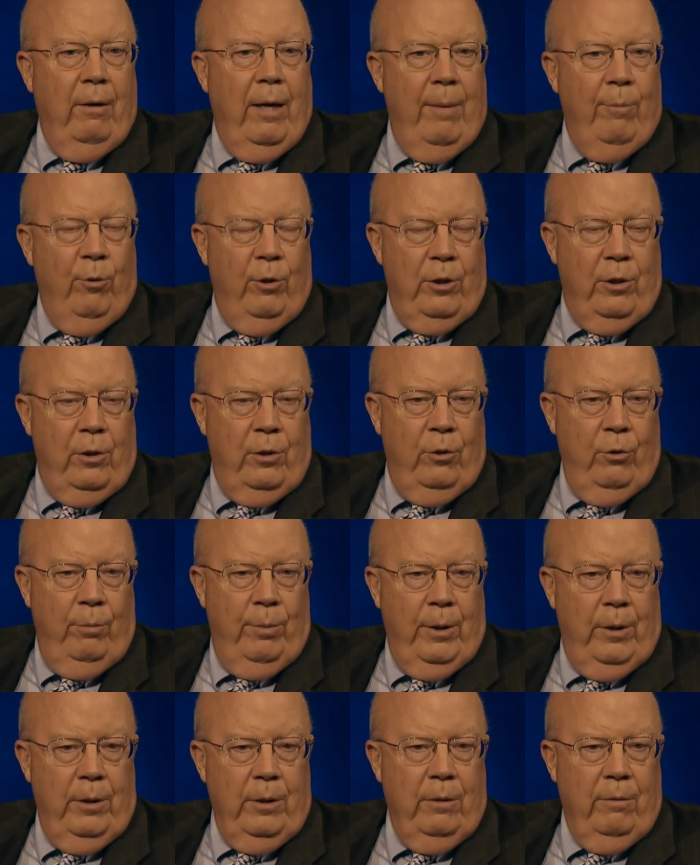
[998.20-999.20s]
I bought two
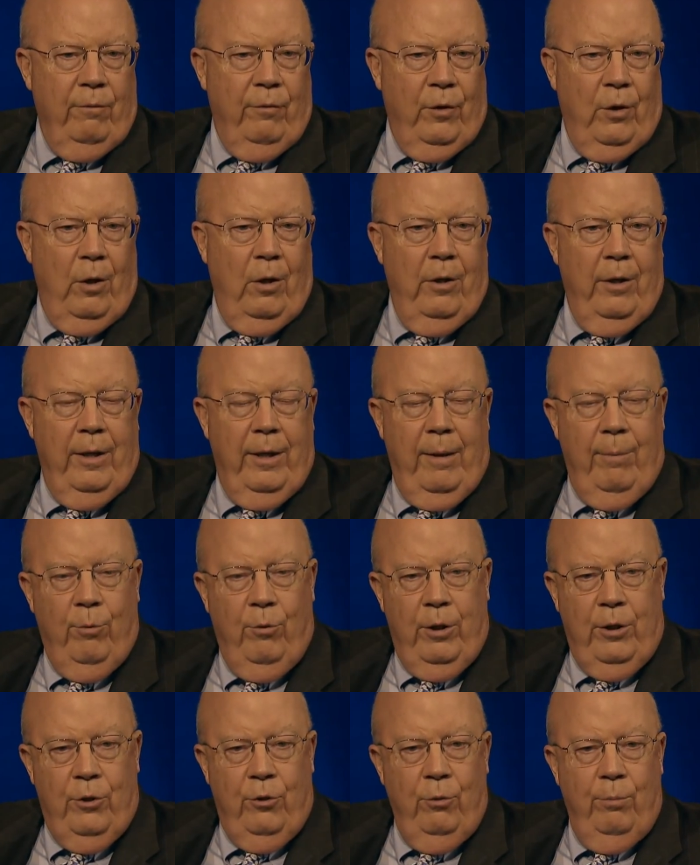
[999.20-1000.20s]
buildings in Florida, and I
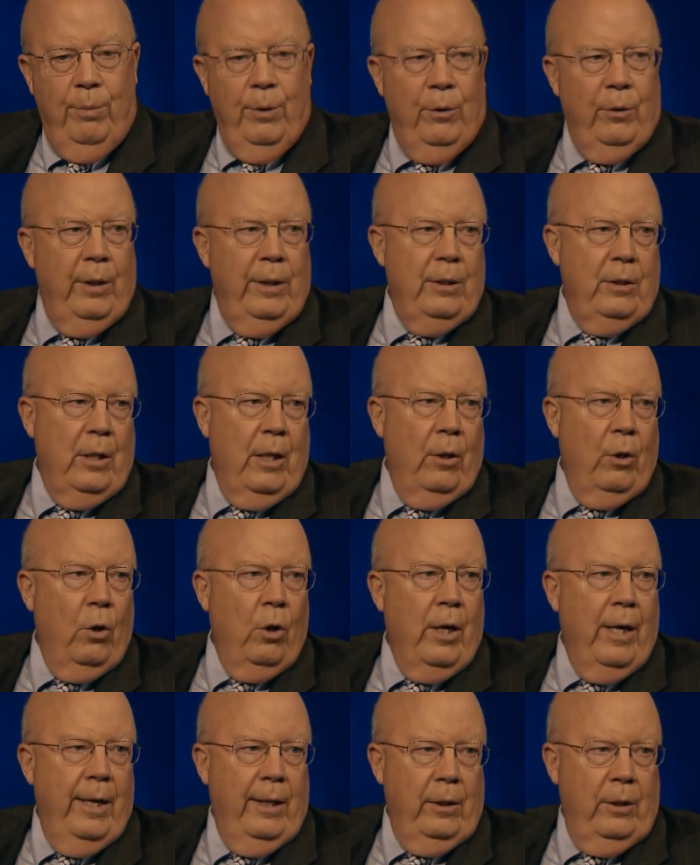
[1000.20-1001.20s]
bought two buildings on Long
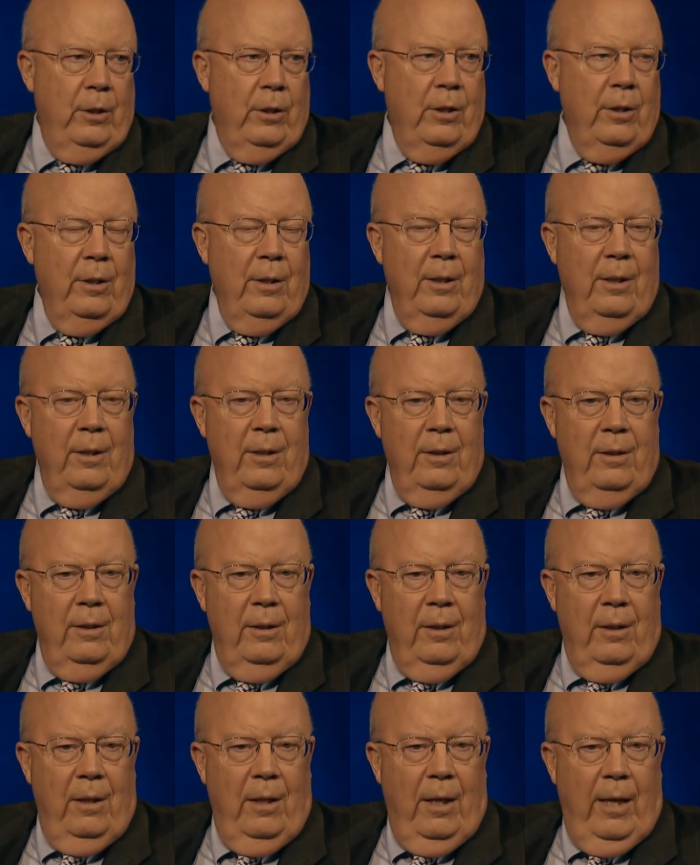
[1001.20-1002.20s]
Island.
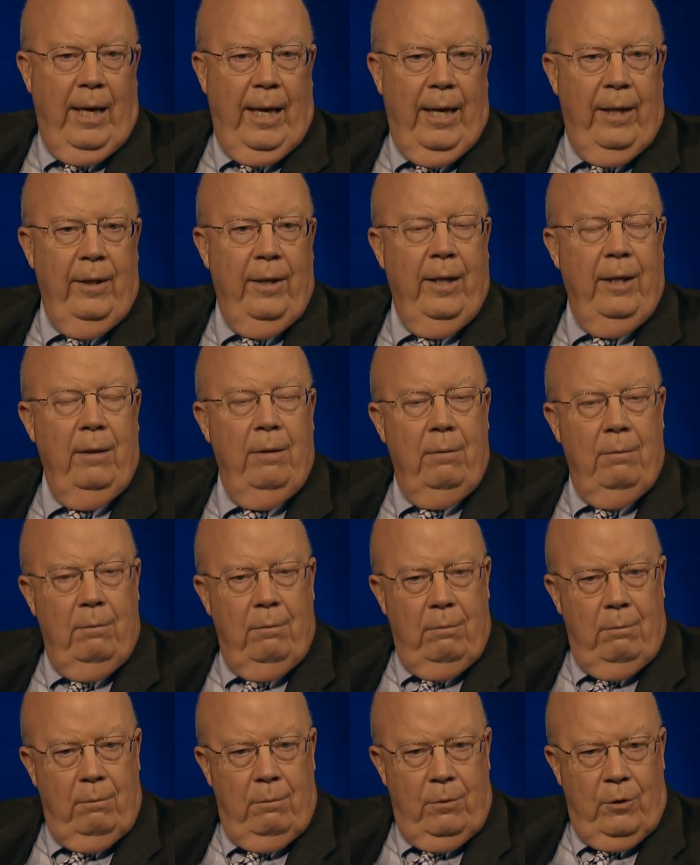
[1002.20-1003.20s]
And then
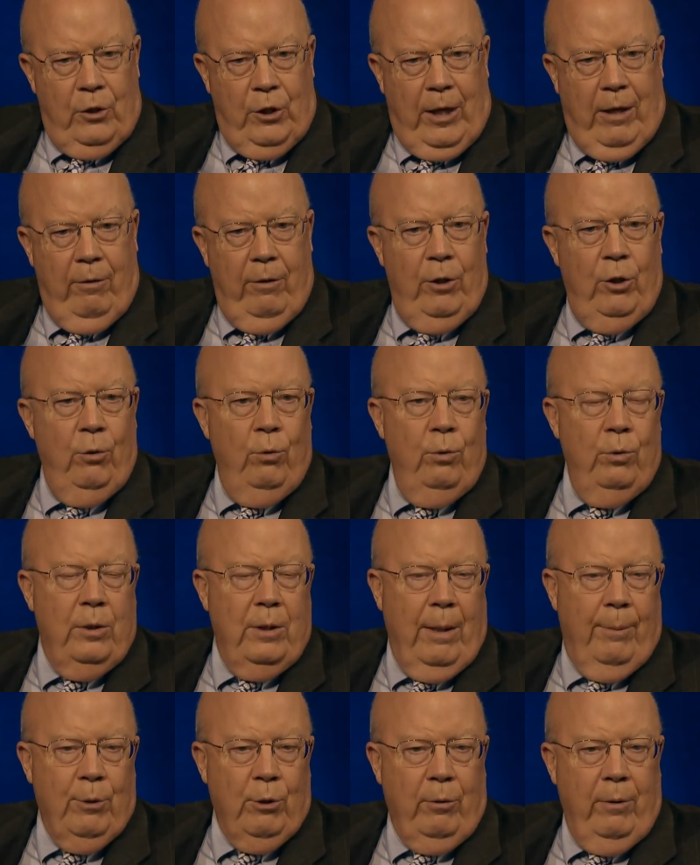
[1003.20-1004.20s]
Sharon, who
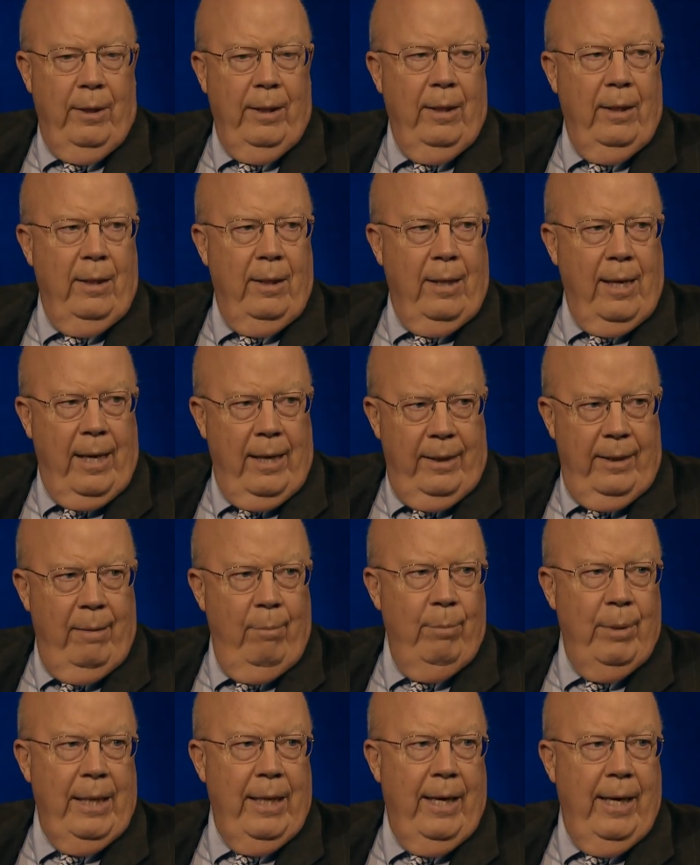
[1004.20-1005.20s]
subsequently got an
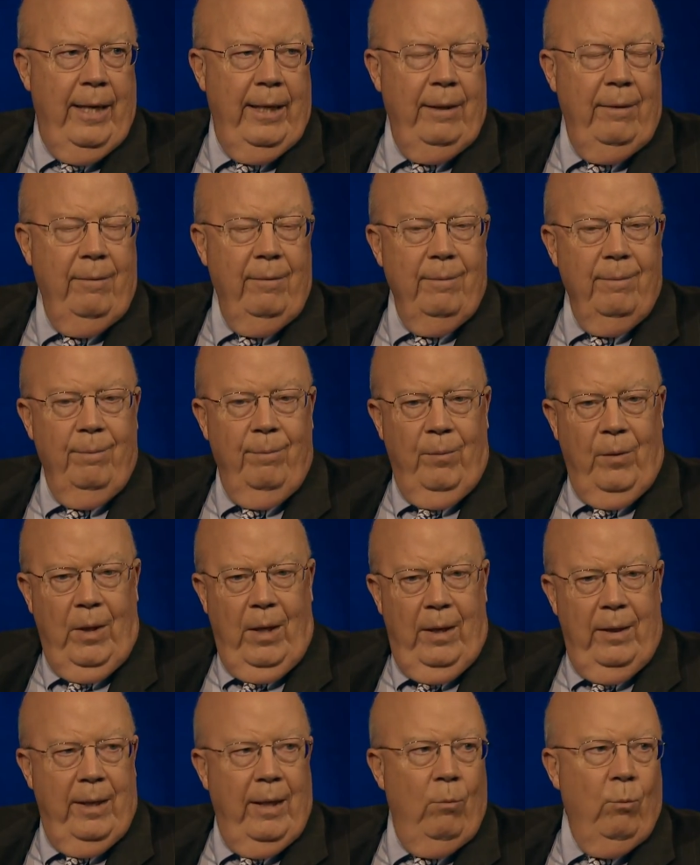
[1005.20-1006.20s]
MBA,
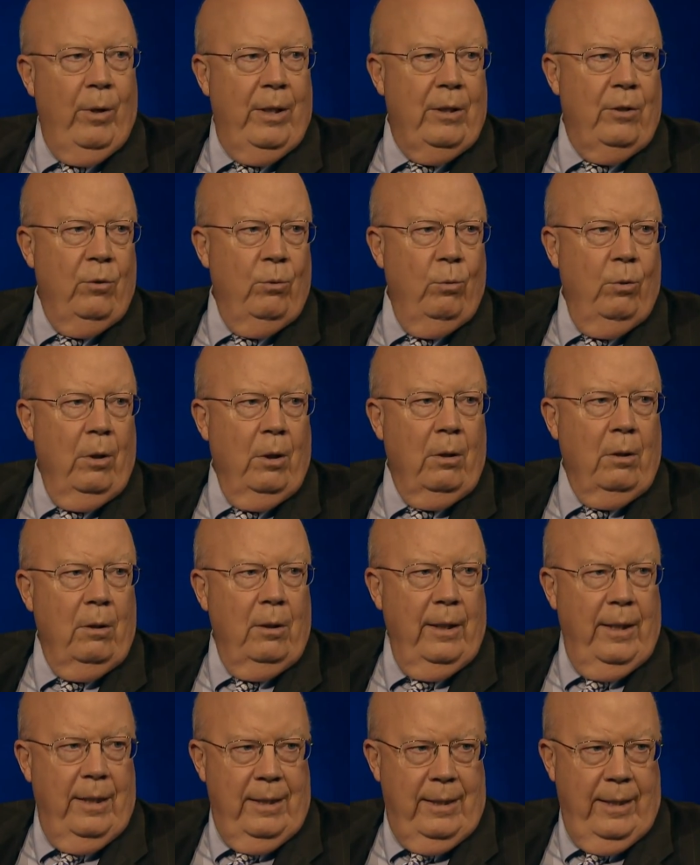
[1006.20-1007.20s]
and then went to work
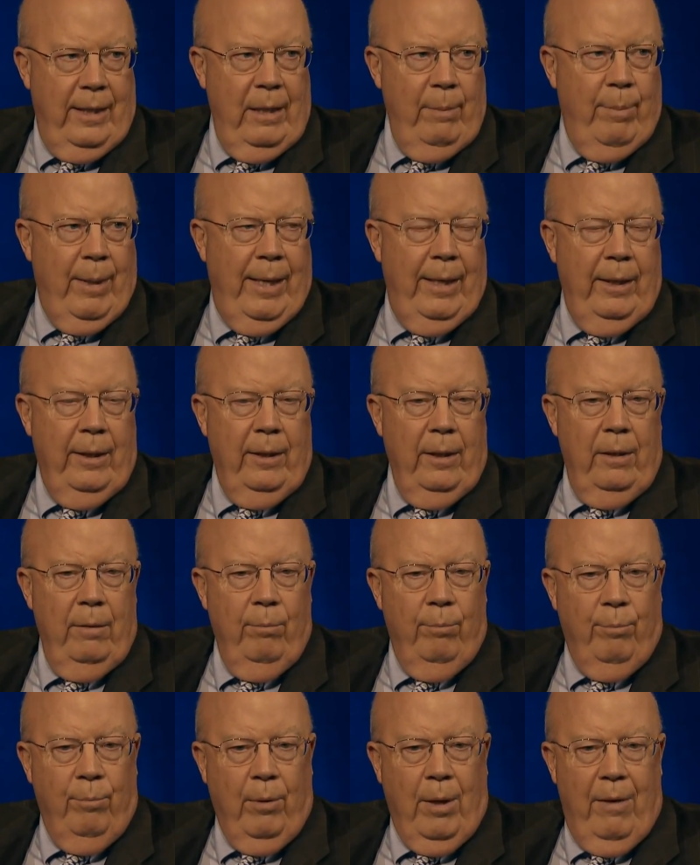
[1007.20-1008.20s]
at Citibank in
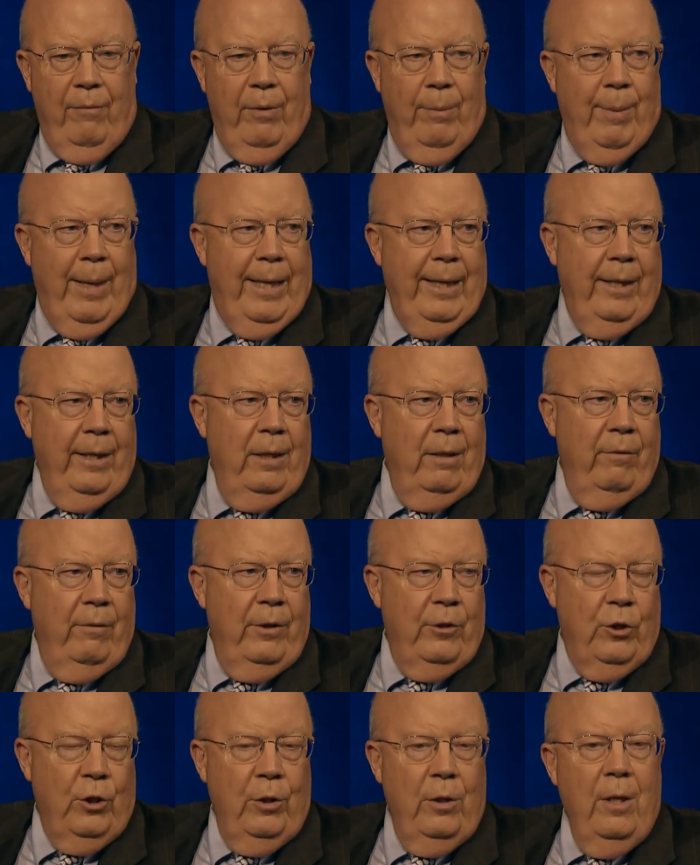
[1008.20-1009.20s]
private banking
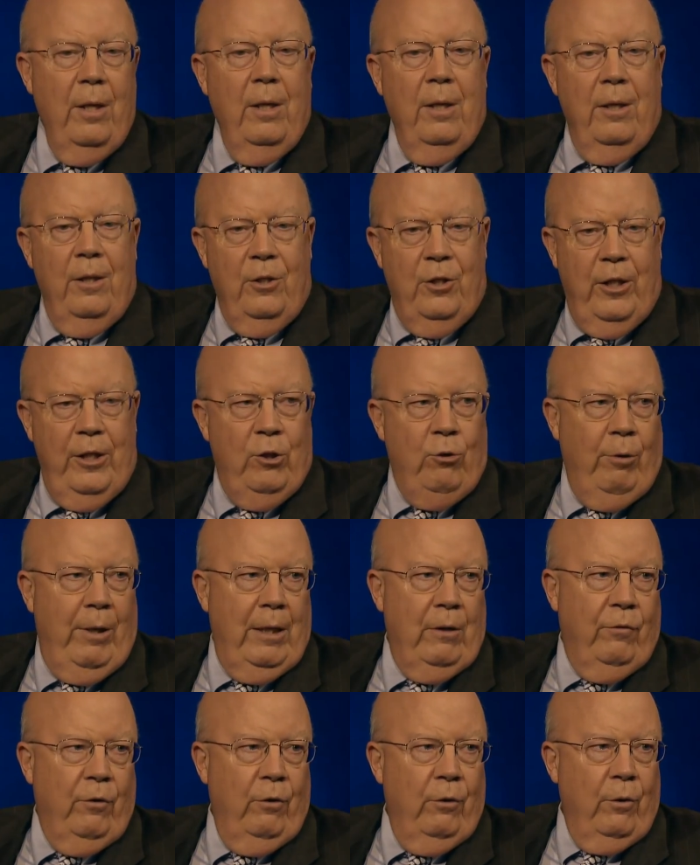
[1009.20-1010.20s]
division, she
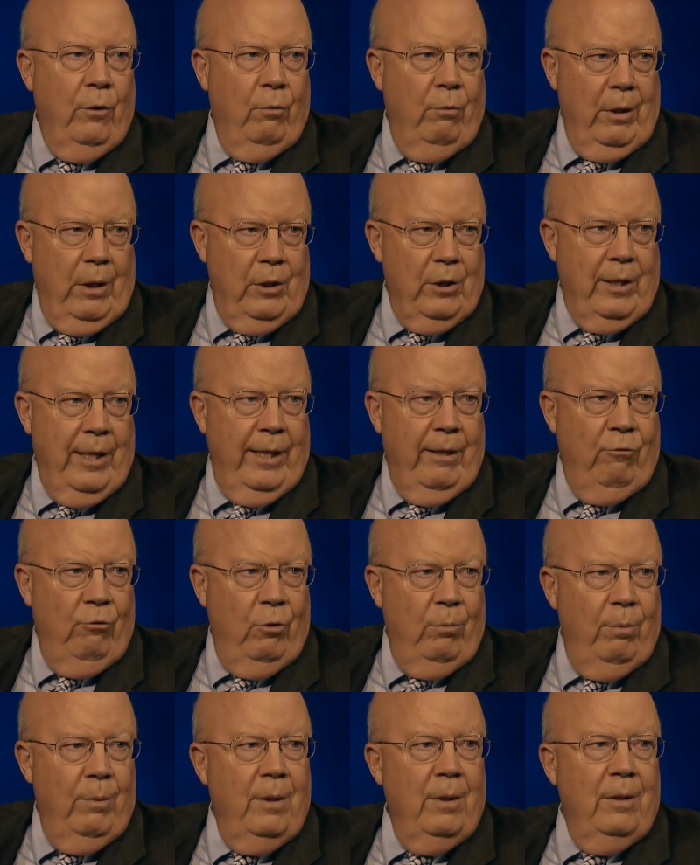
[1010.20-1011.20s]
transferred to the real estate group.